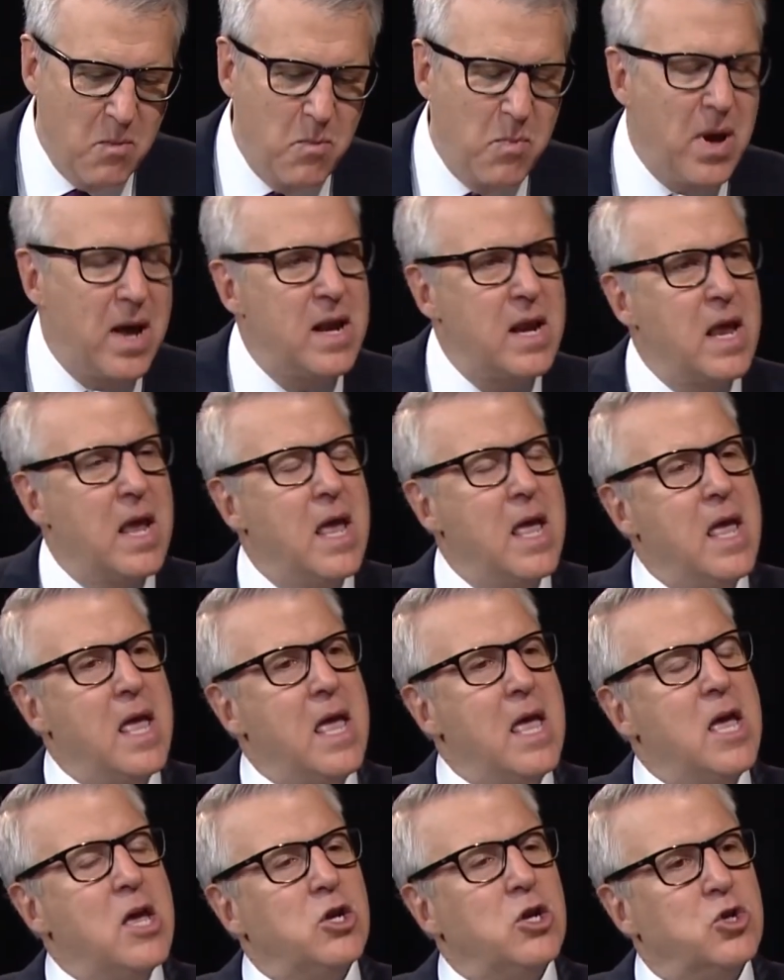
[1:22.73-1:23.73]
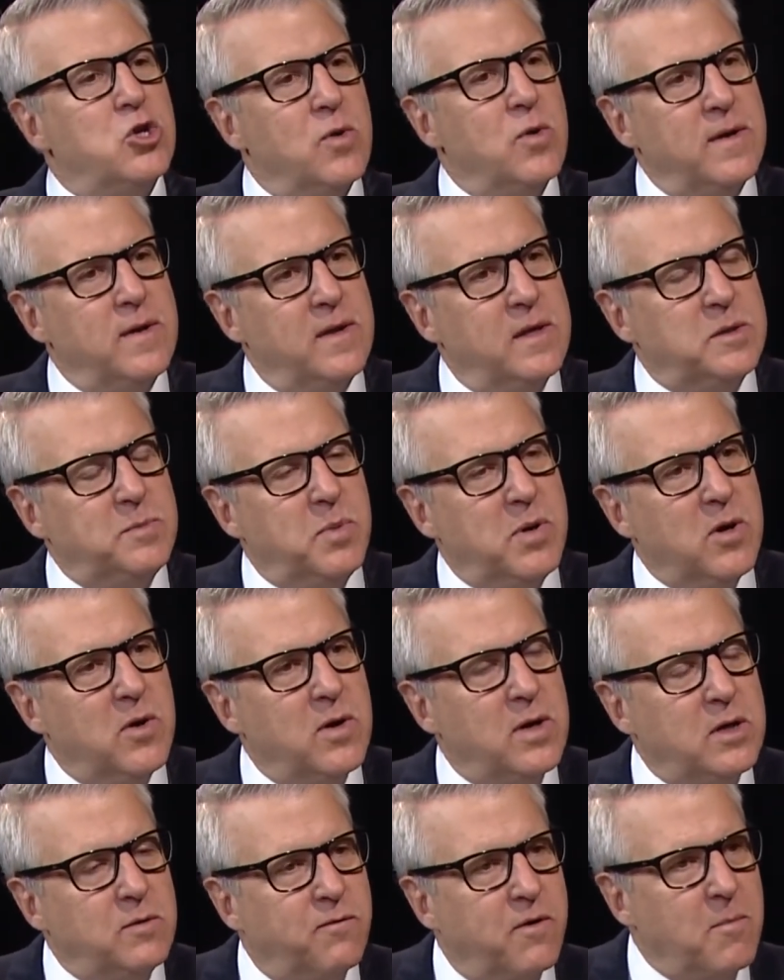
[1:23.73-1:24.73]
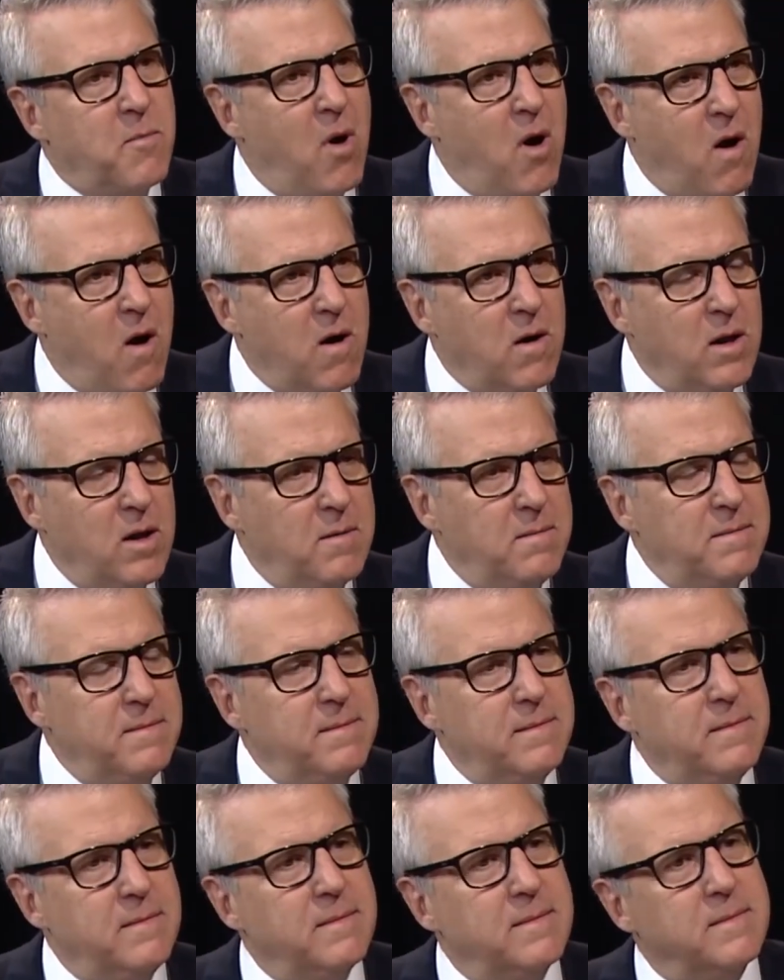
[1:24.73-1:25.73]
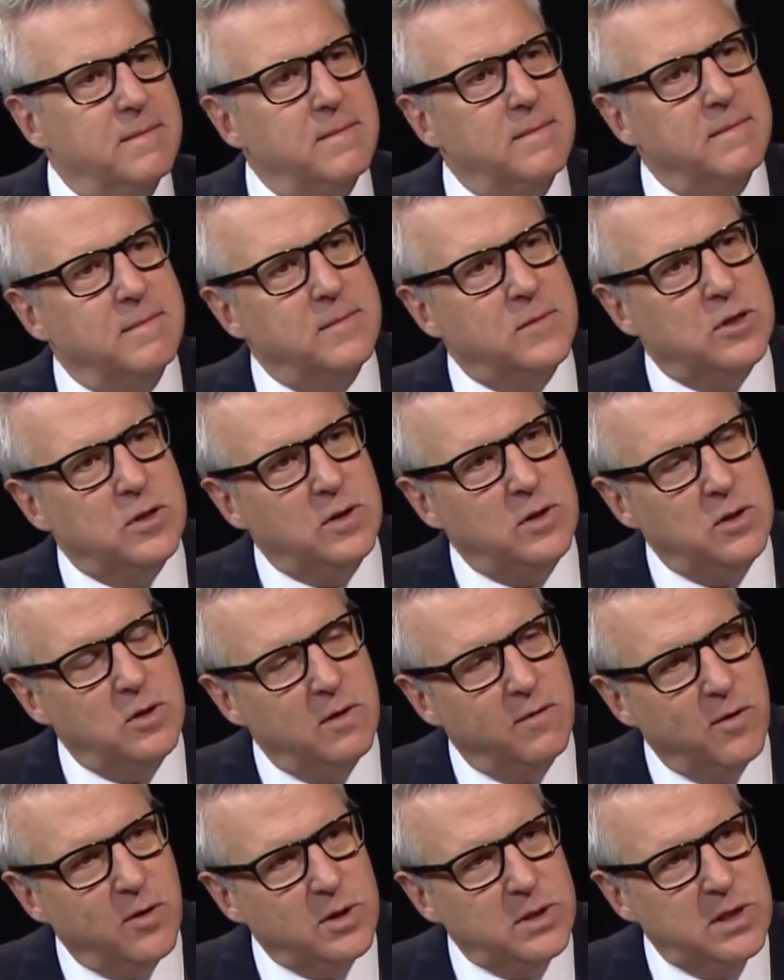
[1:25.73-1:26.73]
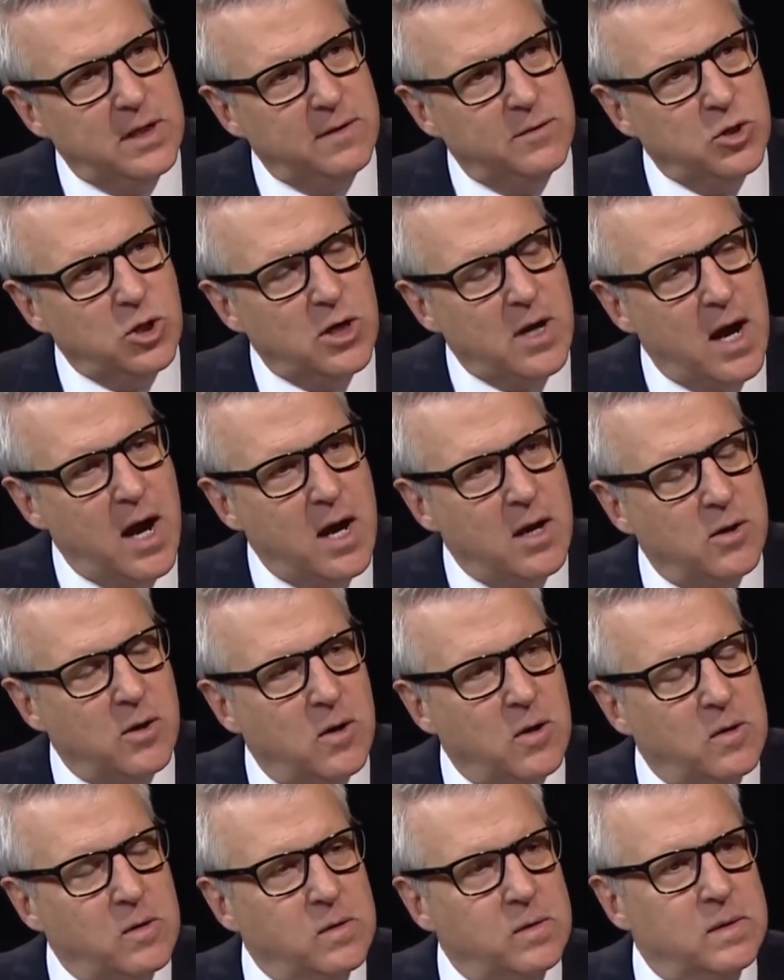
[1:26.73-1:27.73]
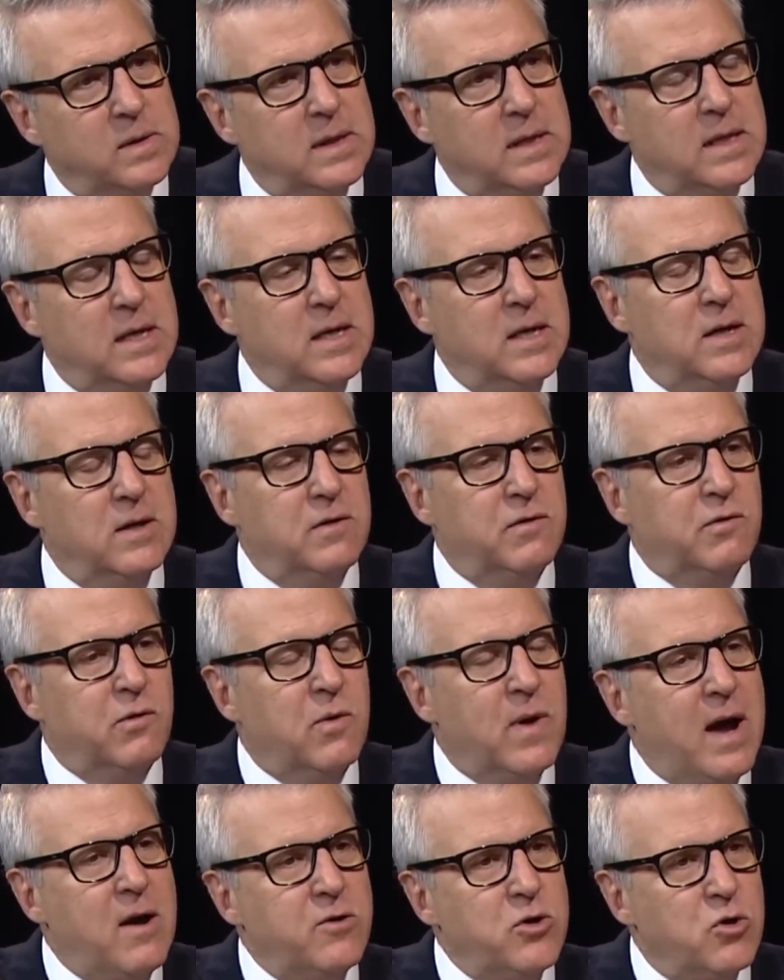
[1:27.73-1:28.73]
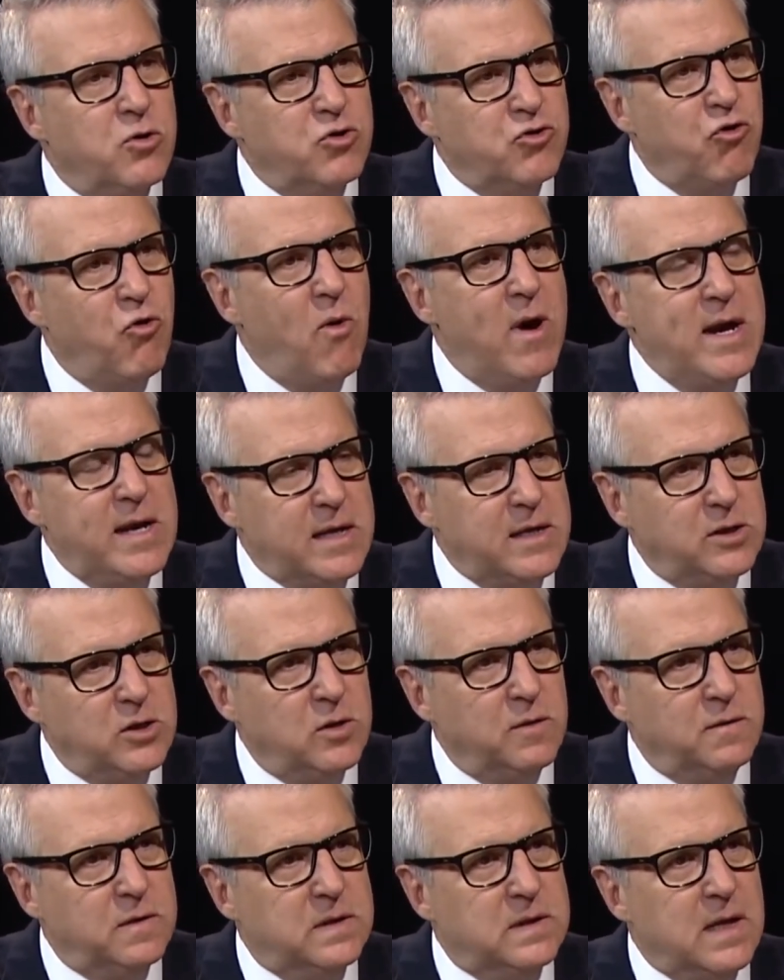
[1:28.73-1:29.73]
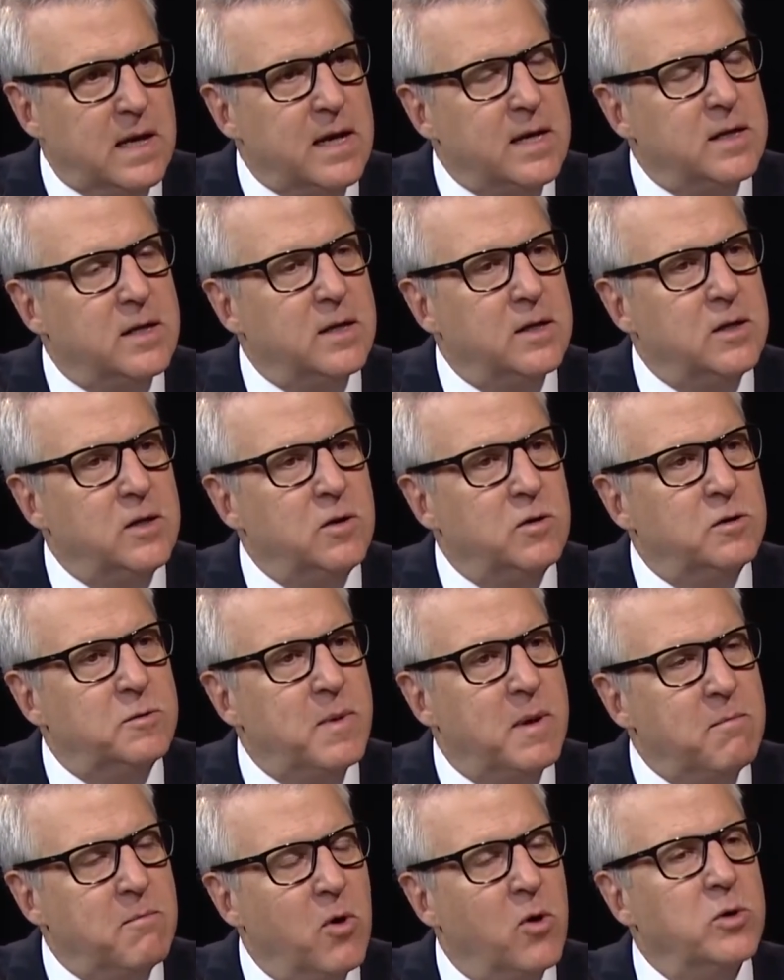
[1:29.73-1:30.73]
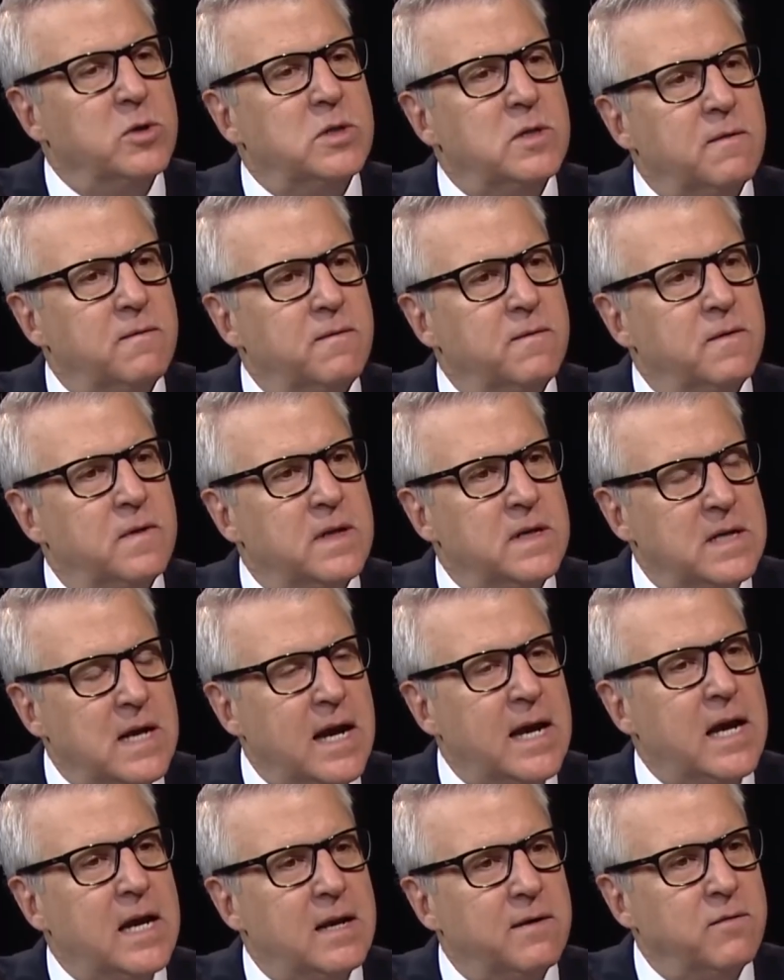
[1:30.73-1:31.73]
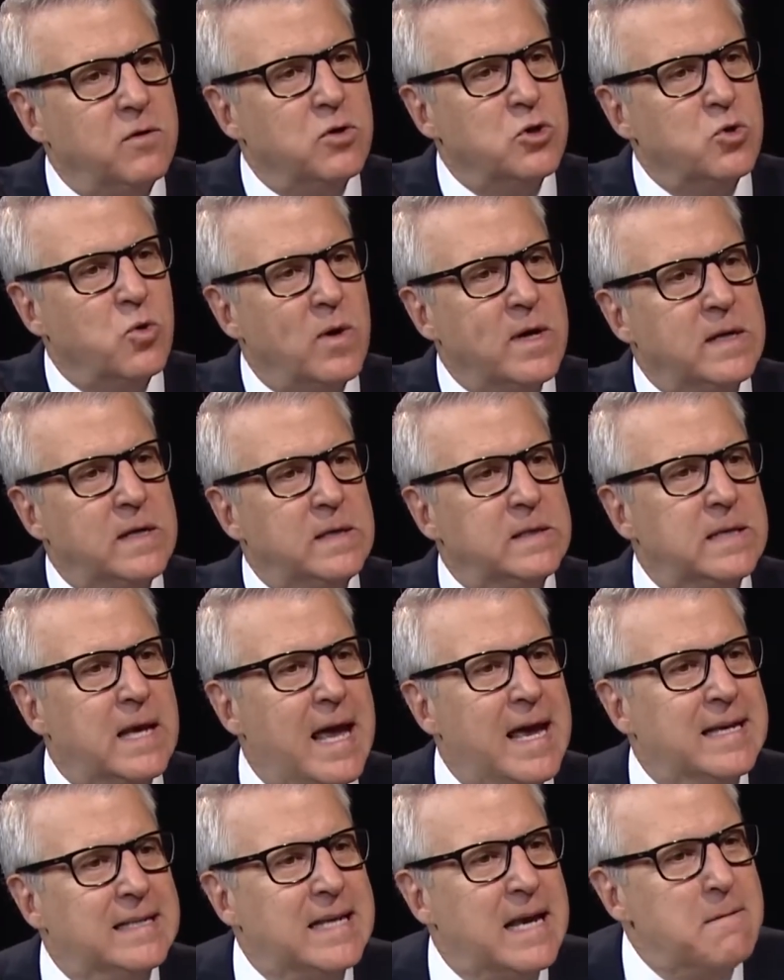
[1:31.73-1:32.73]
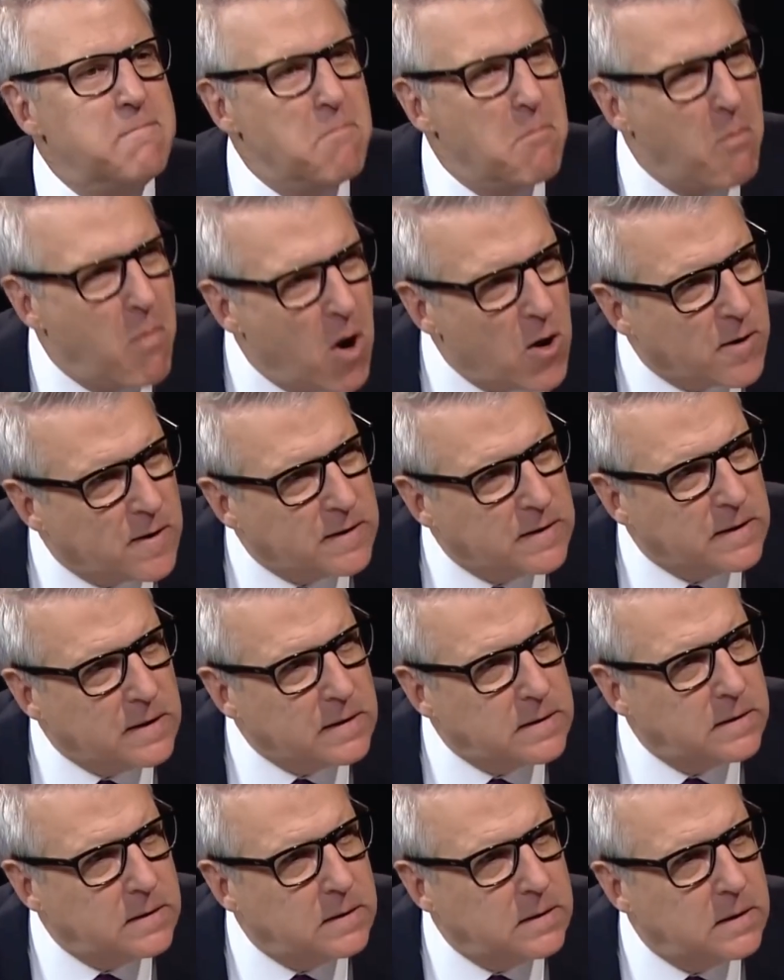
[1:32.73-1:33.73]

But during this period, from Harlem to the University of Chicago, throughout your 20s, you've said, you spent most of the decade of your 20s as a Marxist.